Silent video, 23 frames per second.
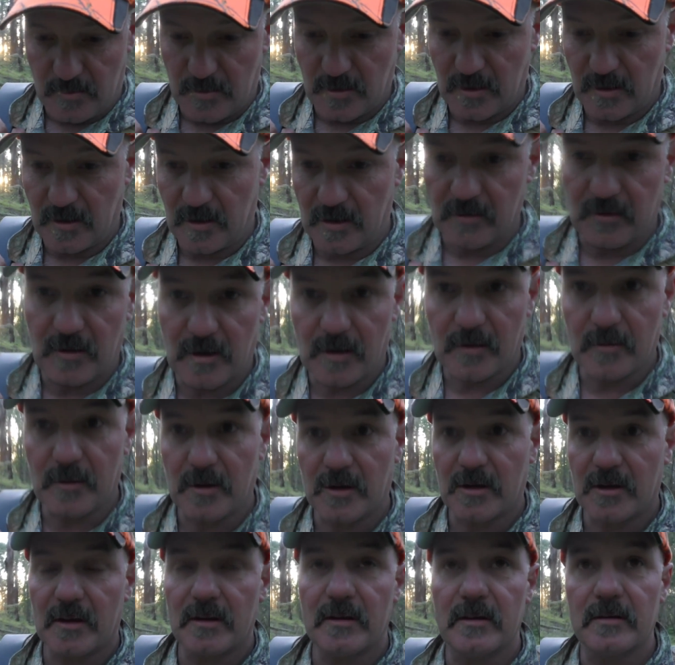But anyway, I'm
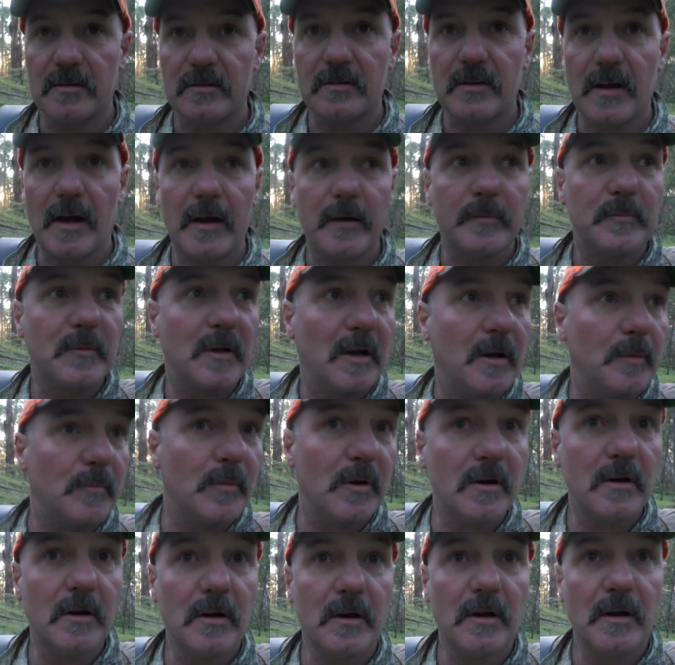going to get this game
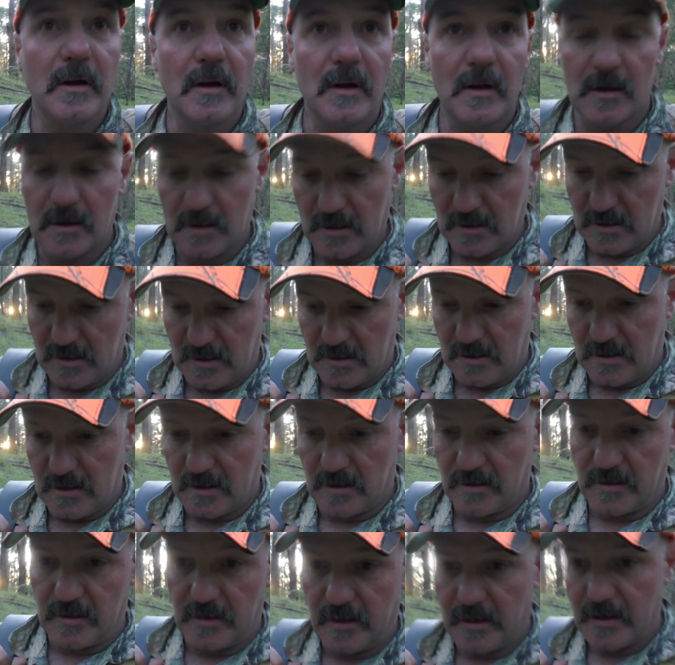camera
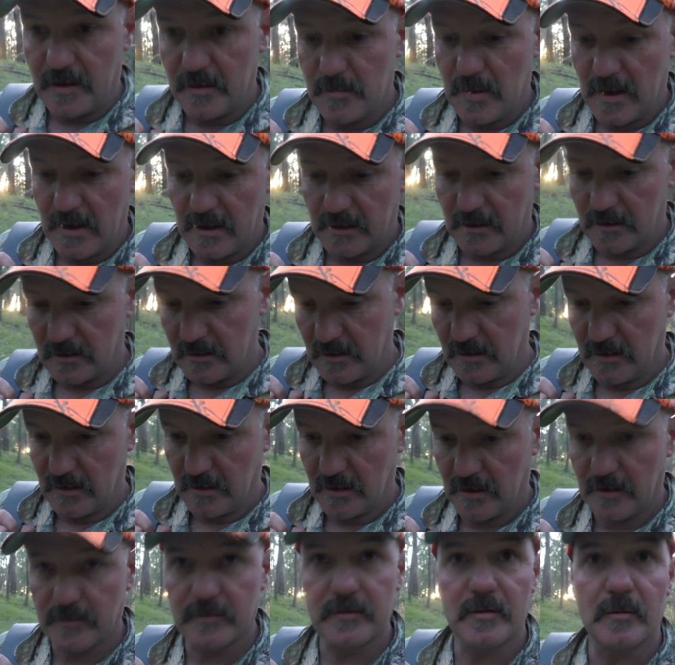and then head back,
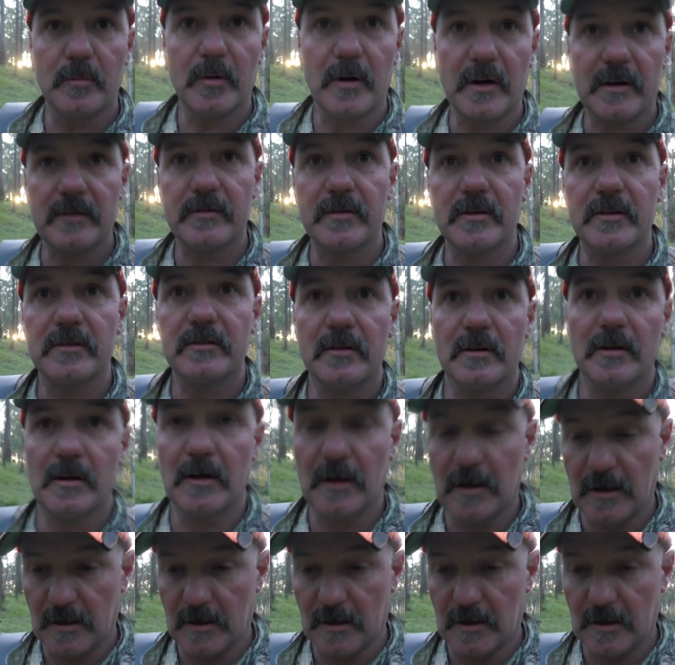have some breakfast,